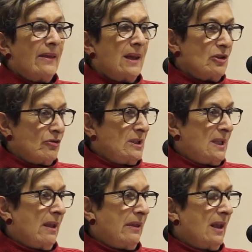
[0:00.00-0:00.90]
The
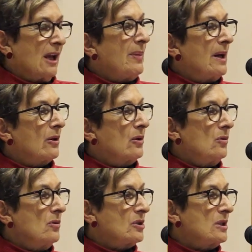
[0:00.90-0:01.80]
interesting thing about the
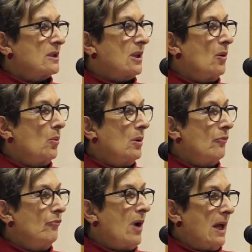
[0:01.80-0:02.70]
courses that were
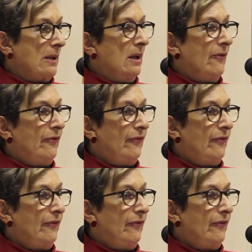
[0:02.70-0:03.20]
run